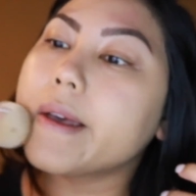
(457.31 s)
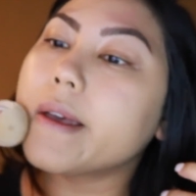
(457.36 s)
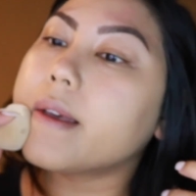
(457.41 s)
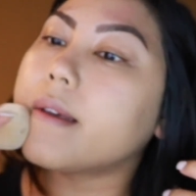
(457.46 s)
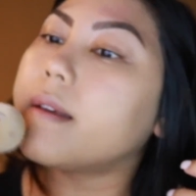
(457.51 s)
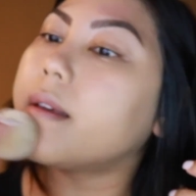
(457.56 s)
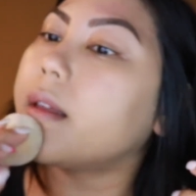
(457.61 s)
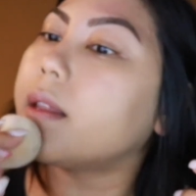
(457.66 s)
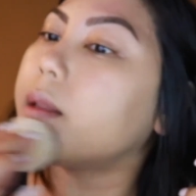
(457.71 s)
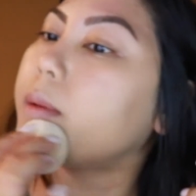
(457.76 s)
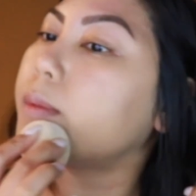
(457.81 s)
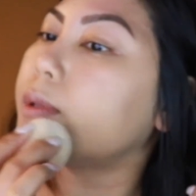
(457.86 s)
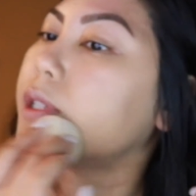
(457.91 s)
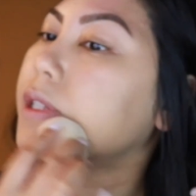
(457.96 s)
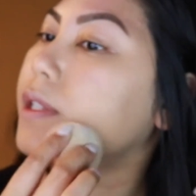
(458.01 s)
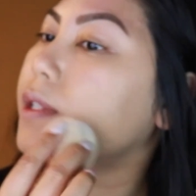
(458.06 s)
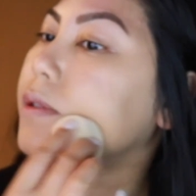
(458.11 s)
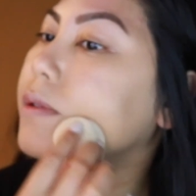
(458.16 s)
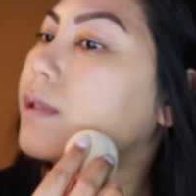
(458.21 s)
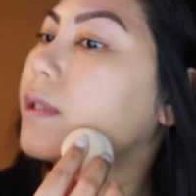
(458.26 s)
and I'm
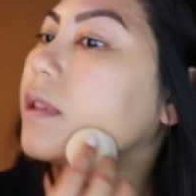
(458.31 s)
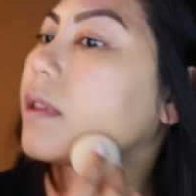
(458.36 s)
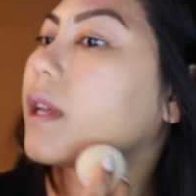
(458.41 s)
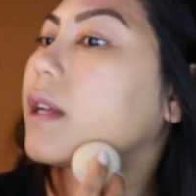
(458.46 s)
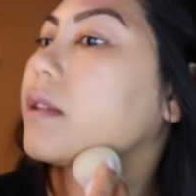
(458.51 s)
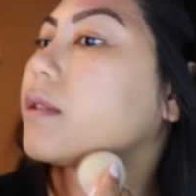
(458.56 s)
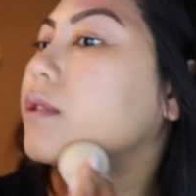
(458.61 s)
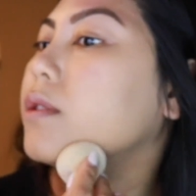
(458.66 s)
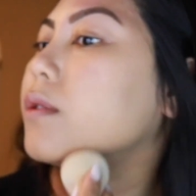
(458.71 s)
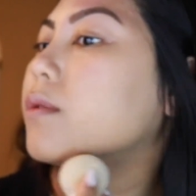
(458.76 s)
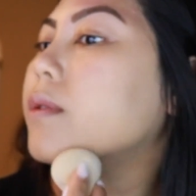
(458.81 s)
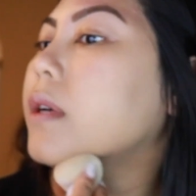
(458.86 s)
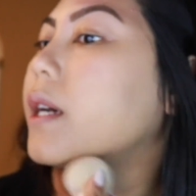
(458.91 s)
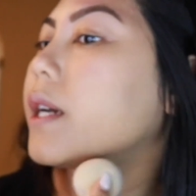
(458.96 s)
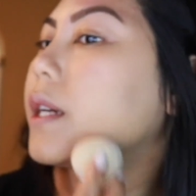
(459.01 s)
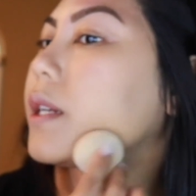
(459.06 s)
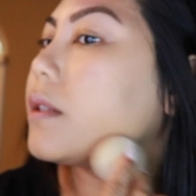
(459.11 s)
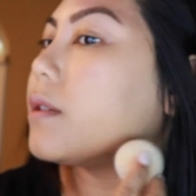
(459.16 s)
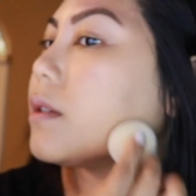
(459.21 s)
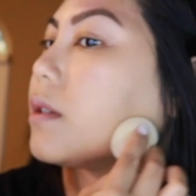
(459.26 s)
just using that to
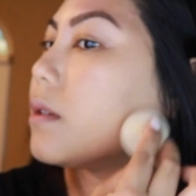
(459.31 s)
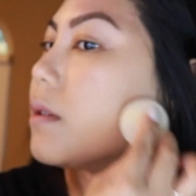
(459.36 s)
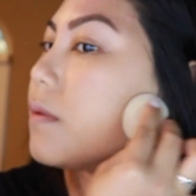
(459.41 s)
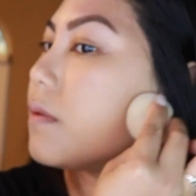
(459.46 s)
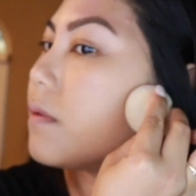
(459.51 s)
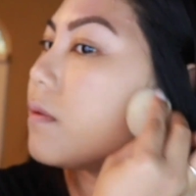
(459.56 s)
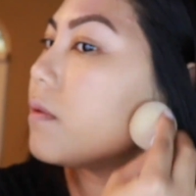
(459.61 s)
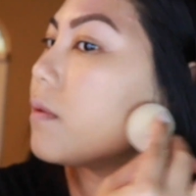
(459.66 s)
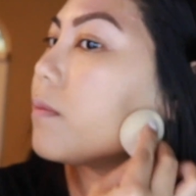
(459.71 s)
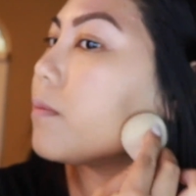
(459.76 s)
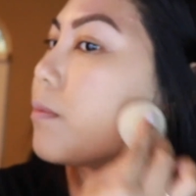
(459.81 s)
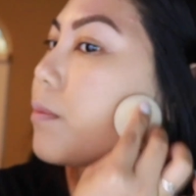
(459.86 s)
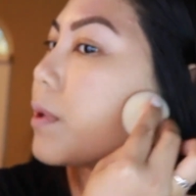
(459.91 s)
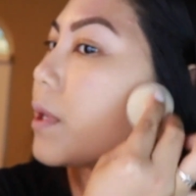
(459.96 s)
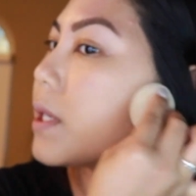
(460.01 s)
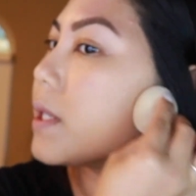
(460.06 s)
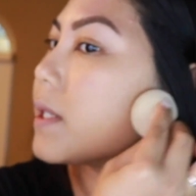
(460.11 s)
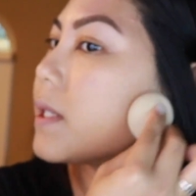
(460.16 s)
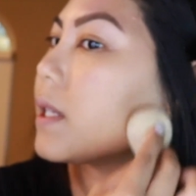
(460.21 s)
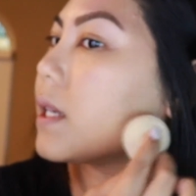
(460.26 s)
kind of
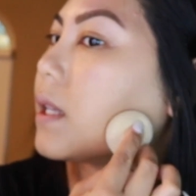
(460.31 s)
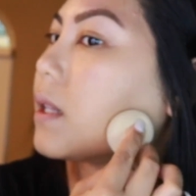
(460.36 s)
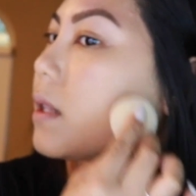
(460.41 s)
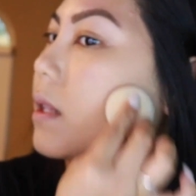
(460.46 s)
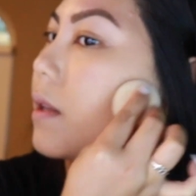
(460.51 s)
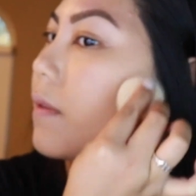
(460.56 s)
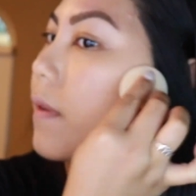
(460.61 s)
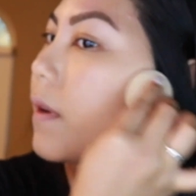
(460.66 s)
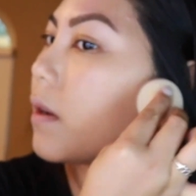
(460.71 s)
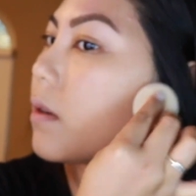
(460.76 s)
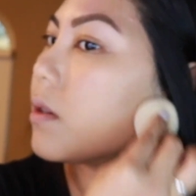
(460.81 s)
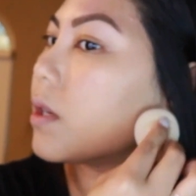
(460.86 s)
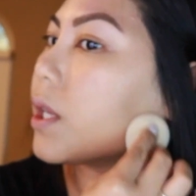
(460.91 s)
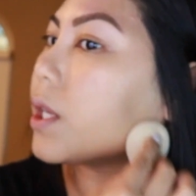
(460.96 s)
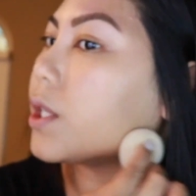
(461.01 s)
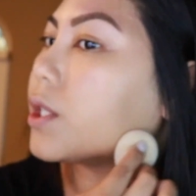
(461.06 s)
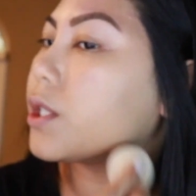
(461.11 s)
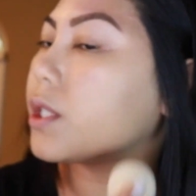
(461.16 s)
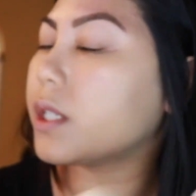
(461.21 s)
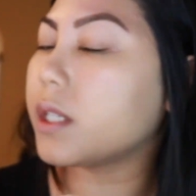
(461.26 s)
press in the
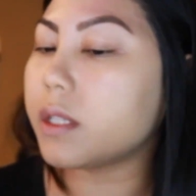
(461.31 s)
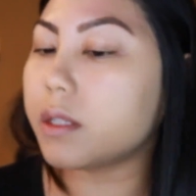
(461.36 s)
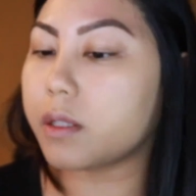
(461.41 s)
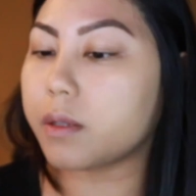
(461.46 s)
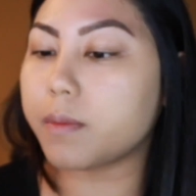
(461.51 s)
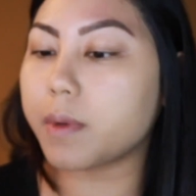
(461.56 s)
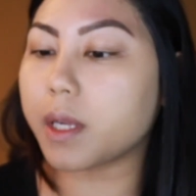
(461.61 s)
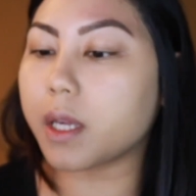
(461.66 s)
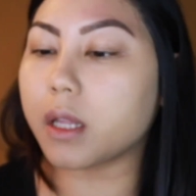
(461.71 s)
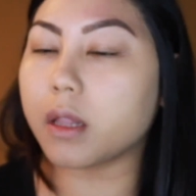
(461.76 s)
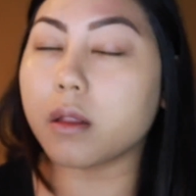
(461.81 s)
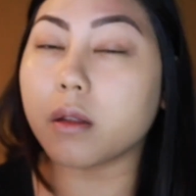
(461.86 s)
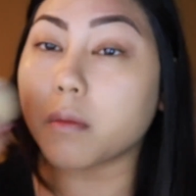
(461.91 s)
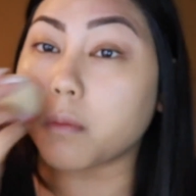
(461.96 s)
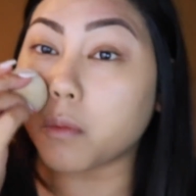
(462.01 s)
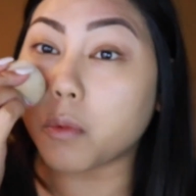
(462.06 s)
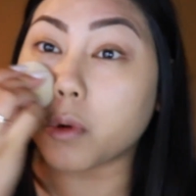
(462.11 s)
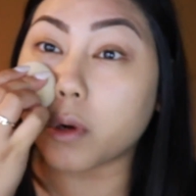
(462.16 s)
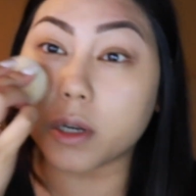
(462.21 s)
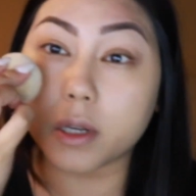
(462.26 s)
foundation to make it
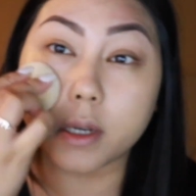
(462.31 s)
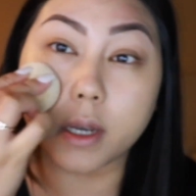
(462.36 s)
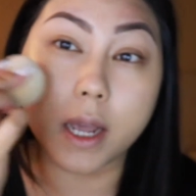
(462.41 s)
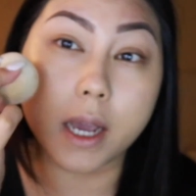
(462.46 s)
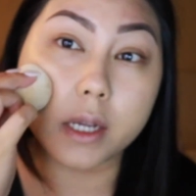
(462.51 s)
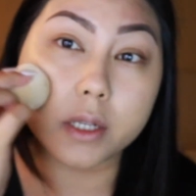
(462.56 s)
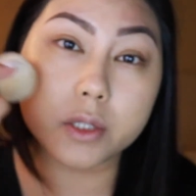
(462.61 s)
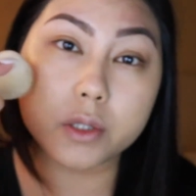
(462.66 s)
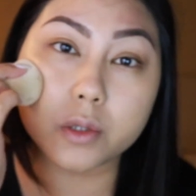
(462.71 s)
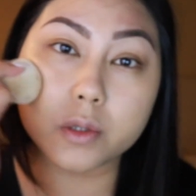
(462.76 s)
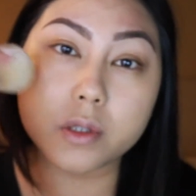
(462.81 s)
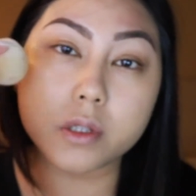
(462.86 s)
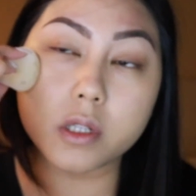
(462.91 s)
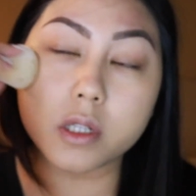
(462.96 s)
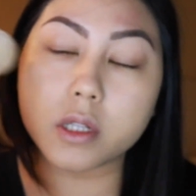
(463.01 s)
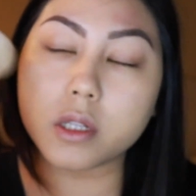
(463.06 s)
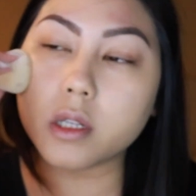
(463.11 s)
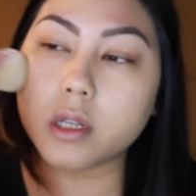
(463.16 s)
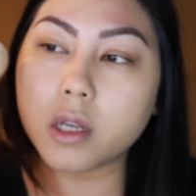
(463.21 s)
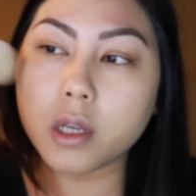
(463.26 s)
look more natural.